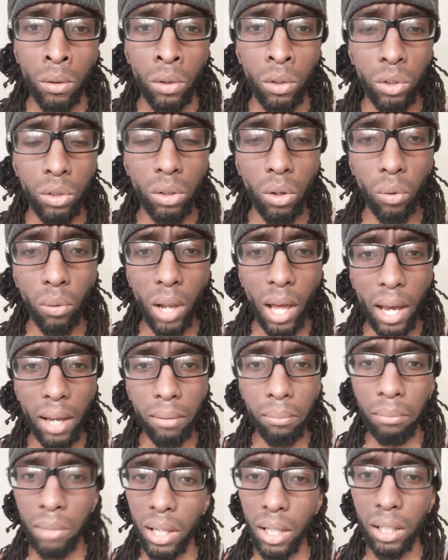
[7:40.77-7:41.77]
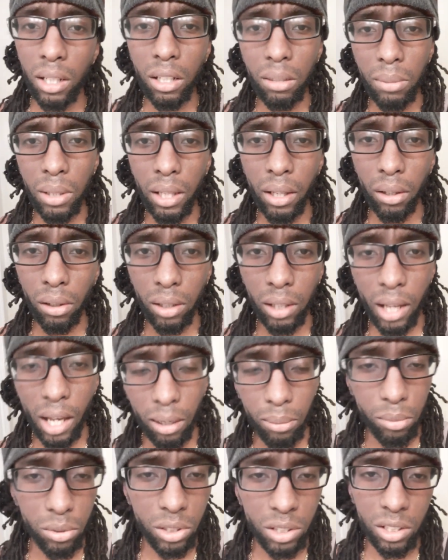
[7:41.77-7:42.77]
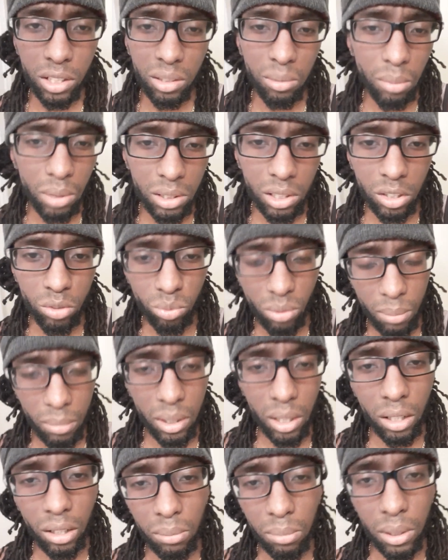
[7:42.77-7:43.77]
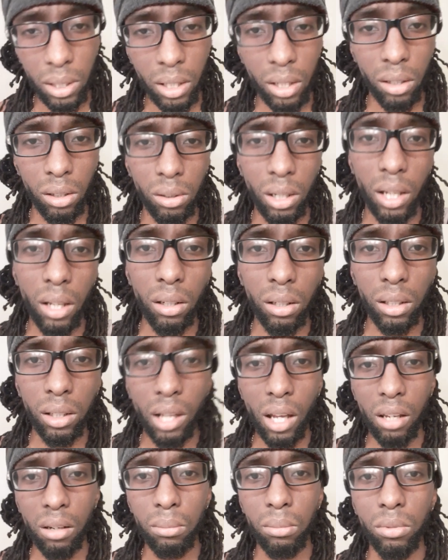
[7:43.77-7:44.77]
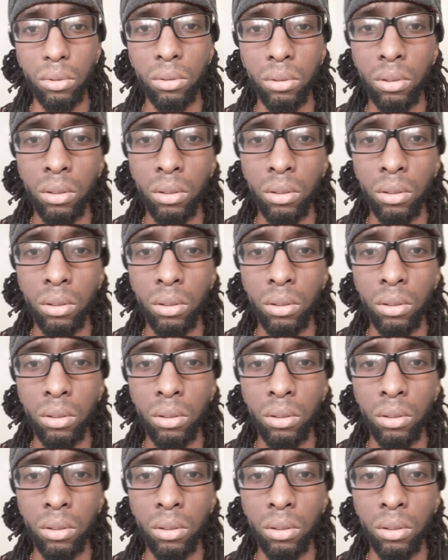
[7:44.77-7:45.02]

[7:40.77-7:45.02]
like men need to be held accountable just as much as women need to be held accountable.